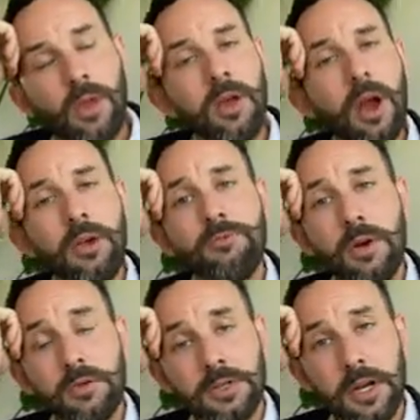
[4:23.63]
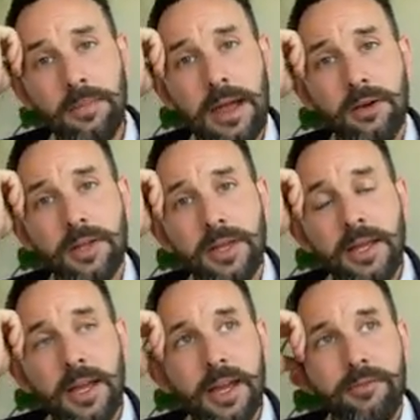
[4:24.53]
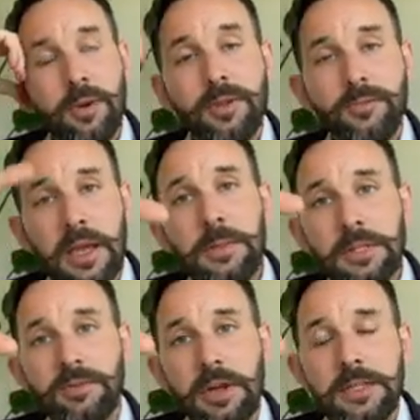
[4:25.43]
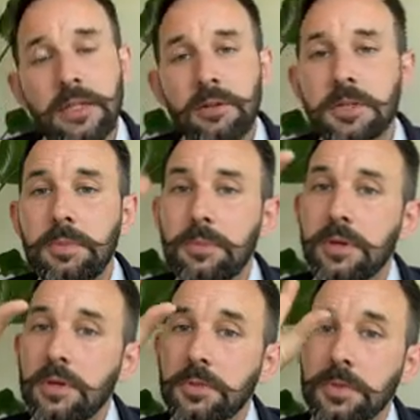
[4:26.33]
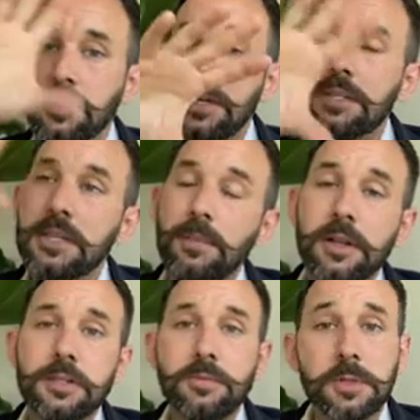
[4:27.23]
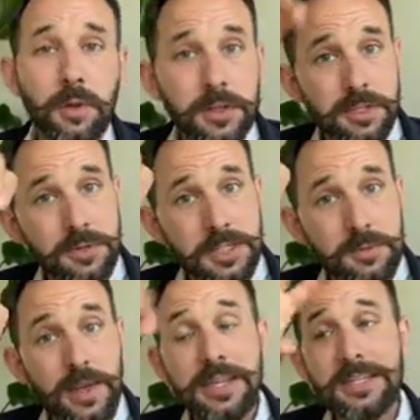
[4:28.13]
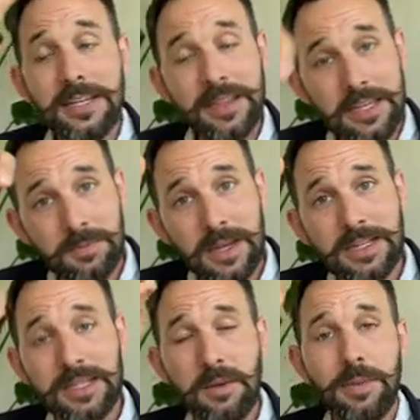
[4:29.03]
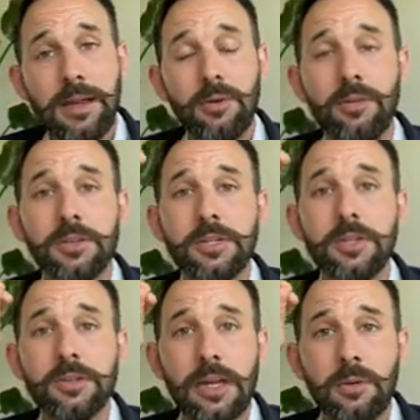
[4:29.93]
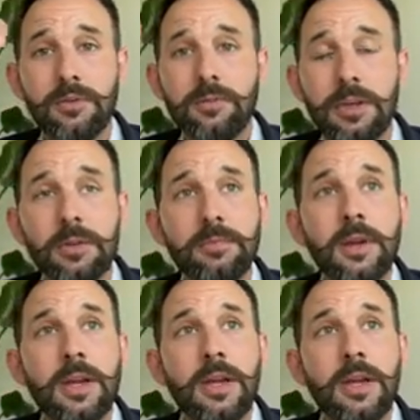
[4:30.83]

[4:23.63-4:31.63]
I wrote about a very famous phrase that lots of people use. Between stimulus and response there is a space, and in that space is our power to choose our freedom.